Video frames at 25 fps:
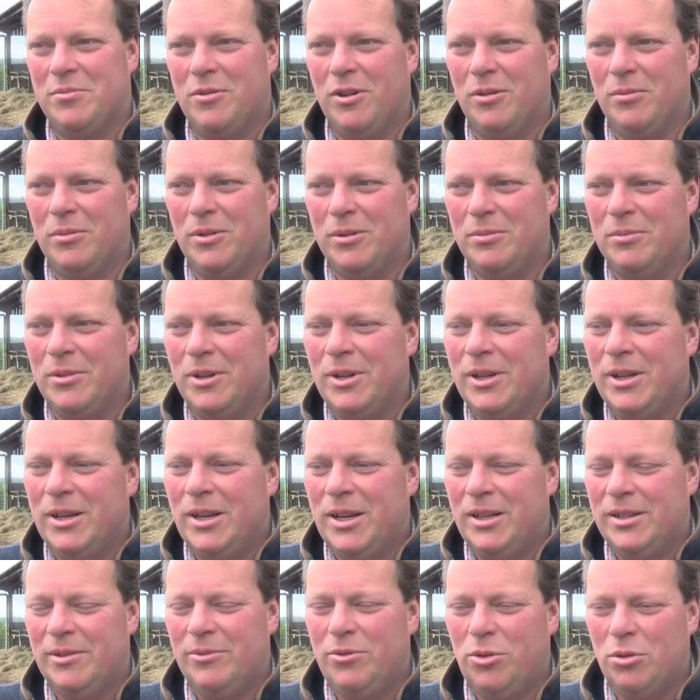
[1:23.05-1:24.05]
problem
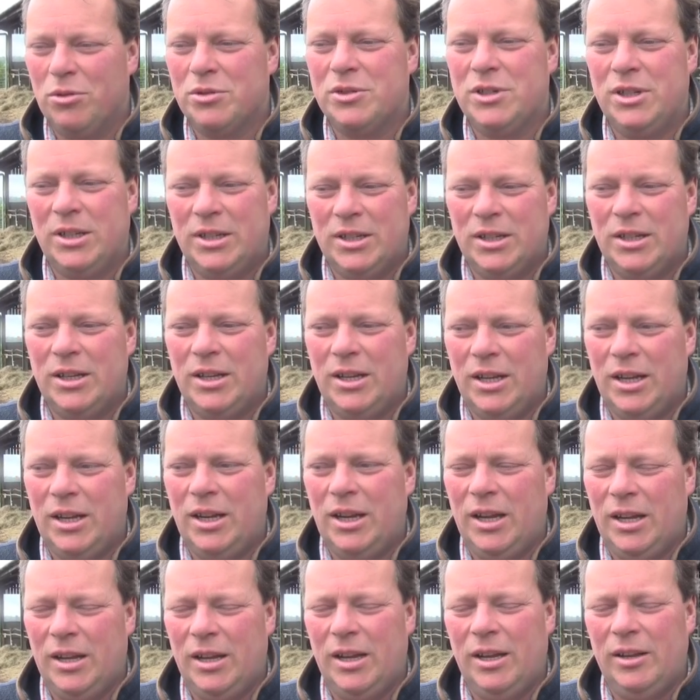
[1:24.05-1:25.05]
is, unfortunately,
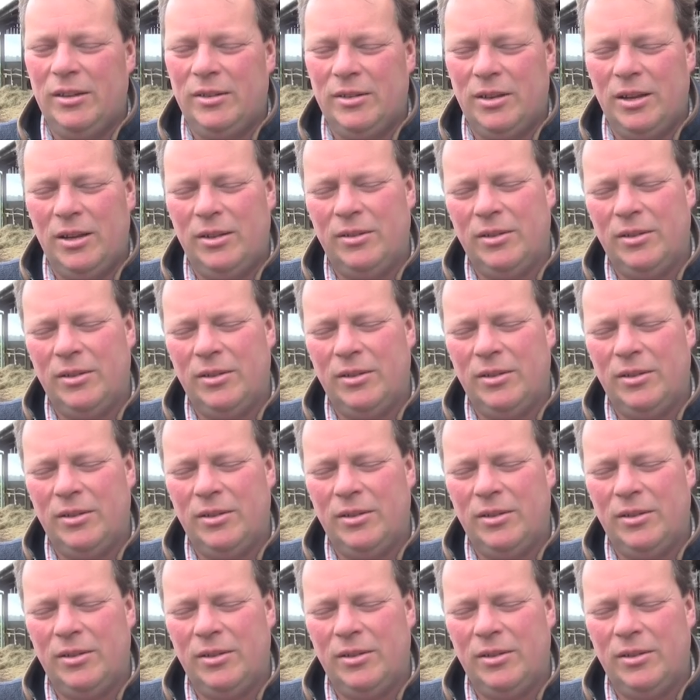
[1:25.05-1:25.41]
it, is,